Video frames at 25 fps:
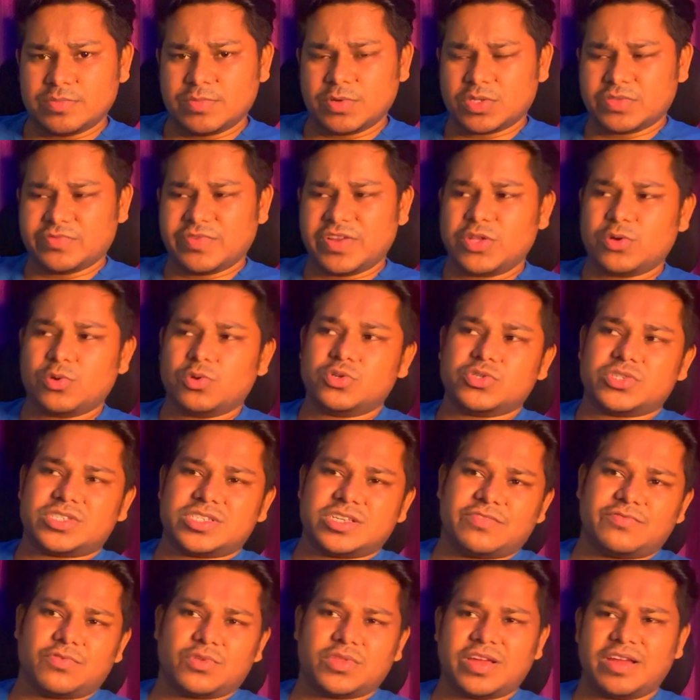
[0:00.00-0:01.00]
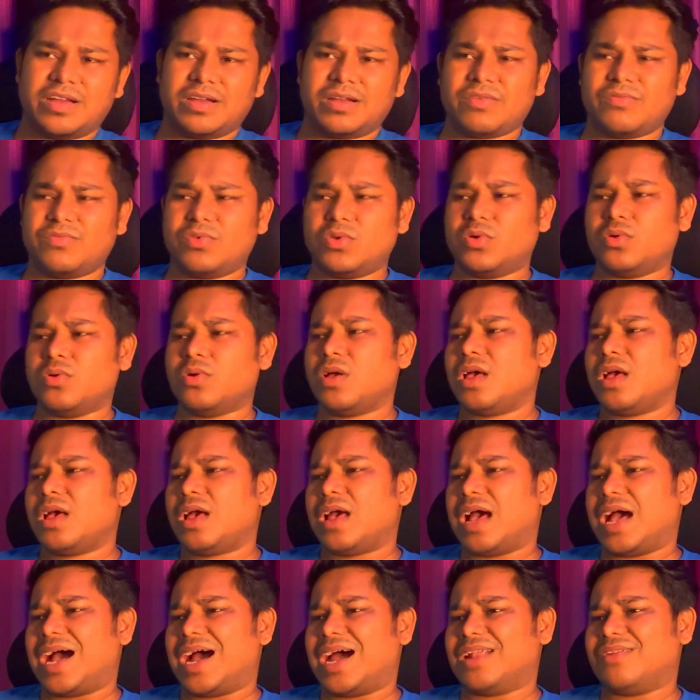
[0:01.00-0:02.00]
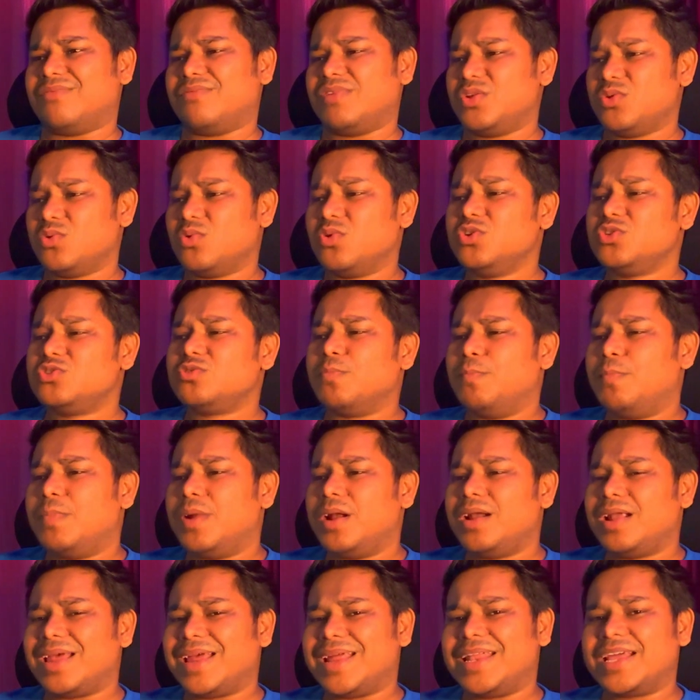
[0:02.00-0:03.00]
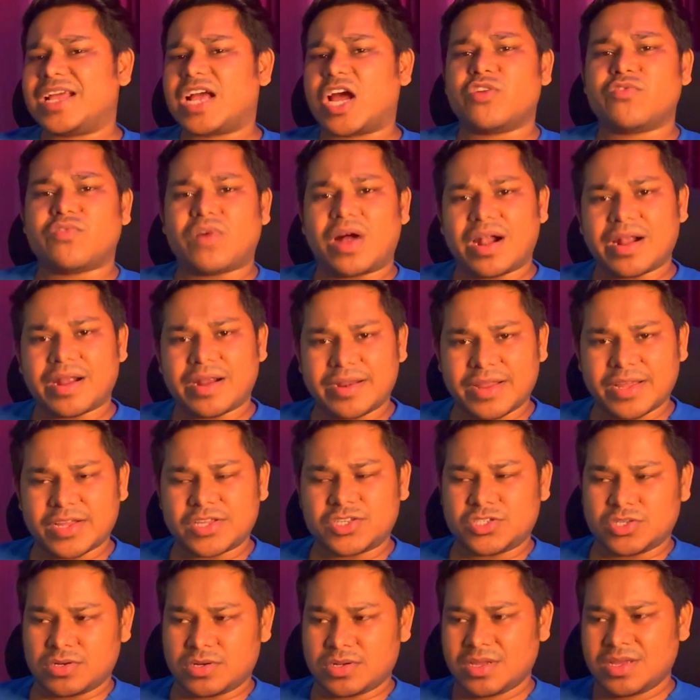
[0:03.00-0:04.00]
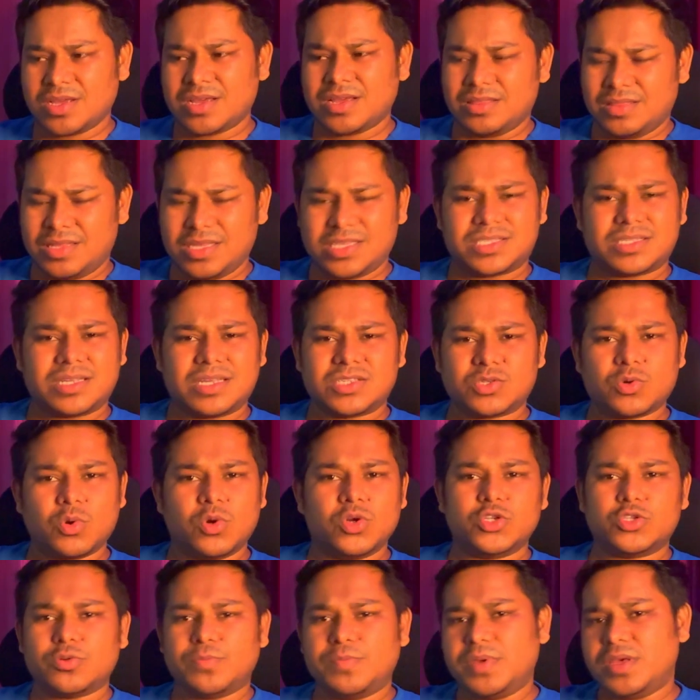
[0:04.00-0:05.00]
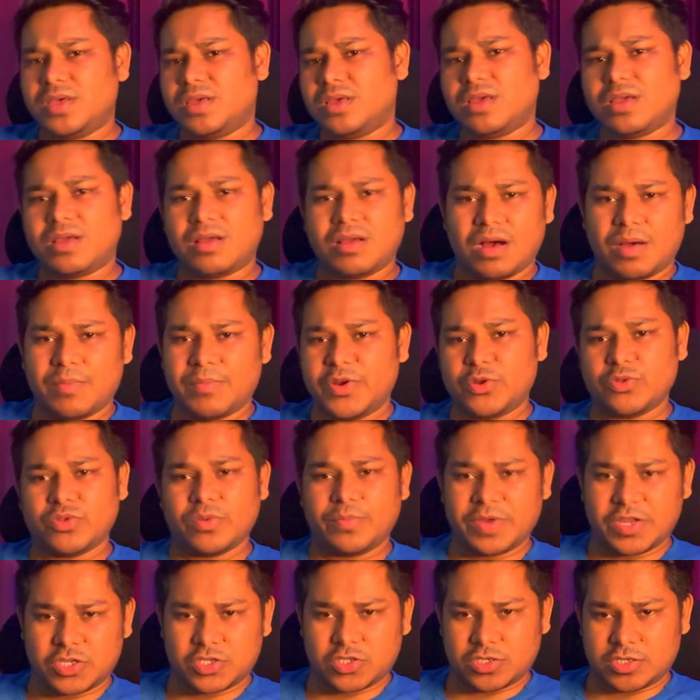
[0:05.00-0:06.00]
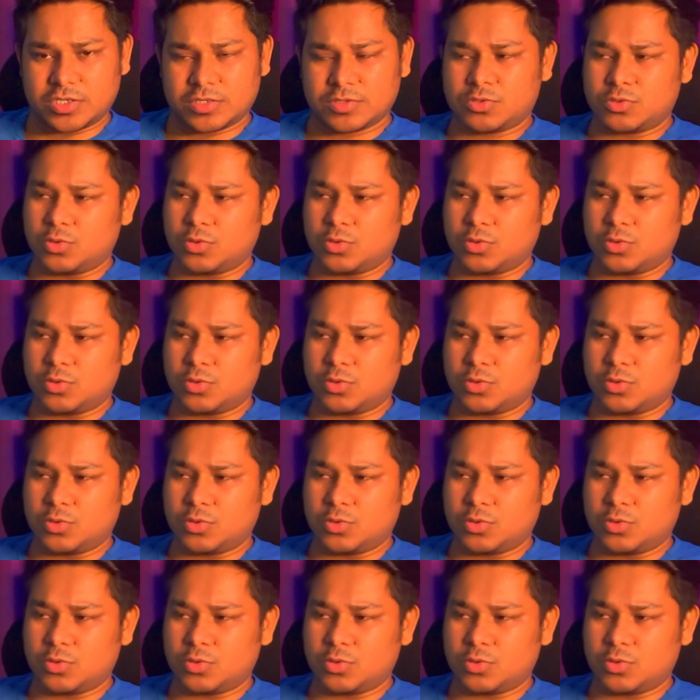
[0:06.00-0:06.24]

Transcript: because when you're going to sit for the interview and when you're going to build any kind of architecture, these things going to be come into the picture.